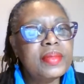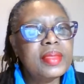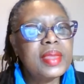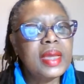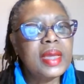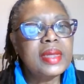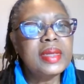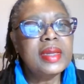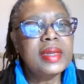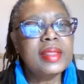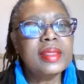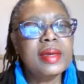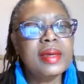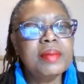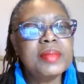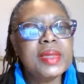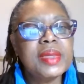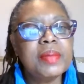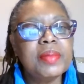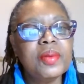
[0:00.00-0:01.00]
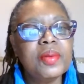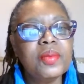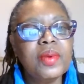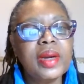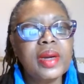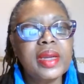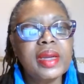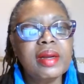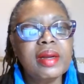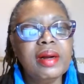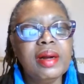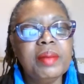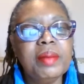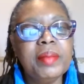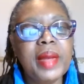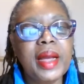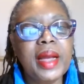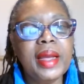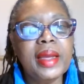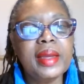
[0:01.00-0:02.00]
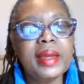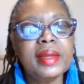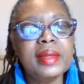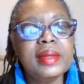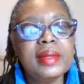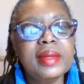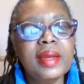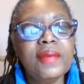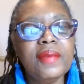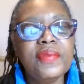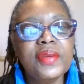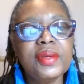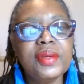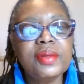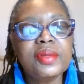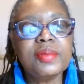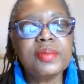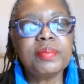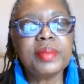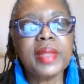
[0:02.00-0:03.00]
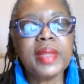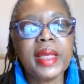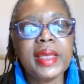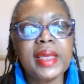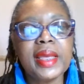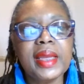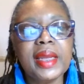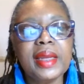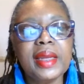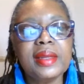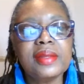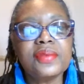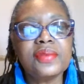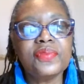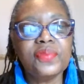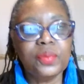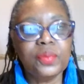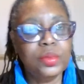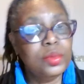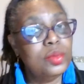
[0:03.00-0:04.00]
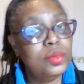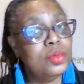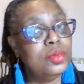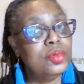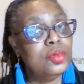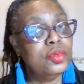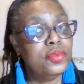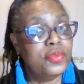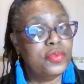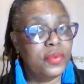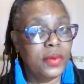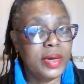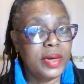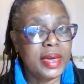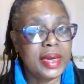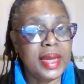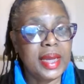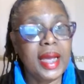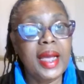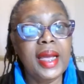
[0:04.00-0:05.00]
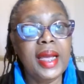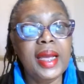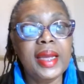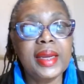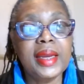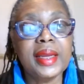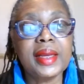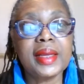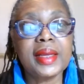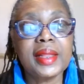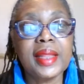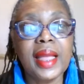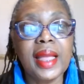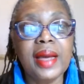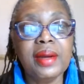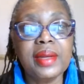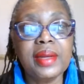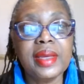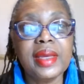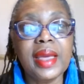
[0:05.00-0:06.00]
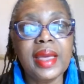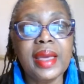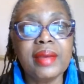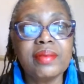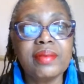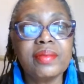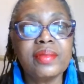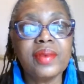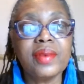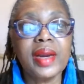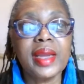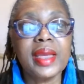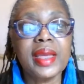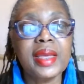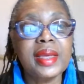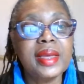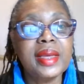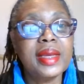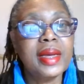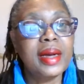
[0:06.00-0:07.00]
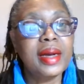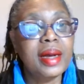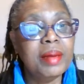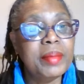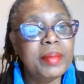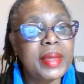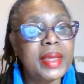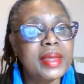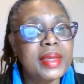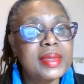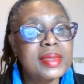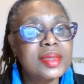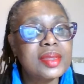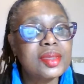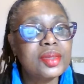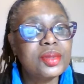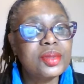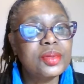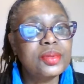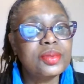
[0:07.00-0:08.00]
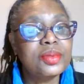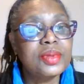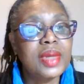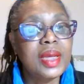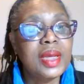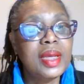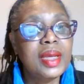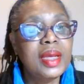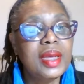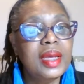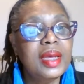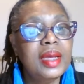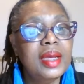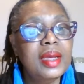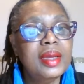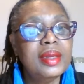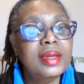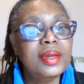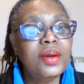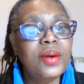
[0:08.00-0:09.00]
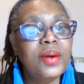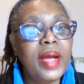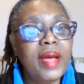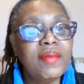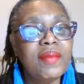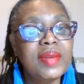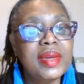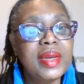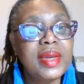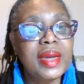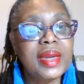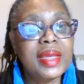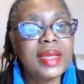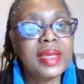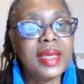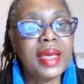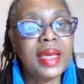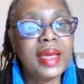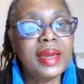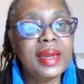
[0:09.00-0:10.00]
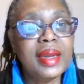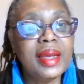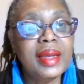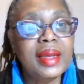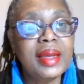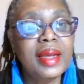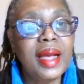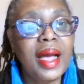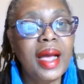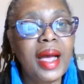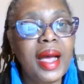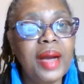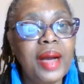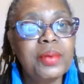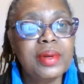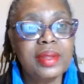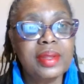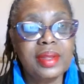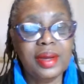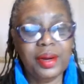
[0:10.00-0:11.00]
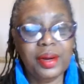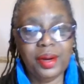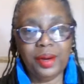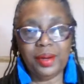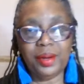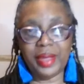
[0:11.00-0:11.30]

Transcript: I did a thumbs up. I'm working on my nephew's blanket, and it's 49 and cloudy and rain coming soon. No, haven't done it yet. I will though.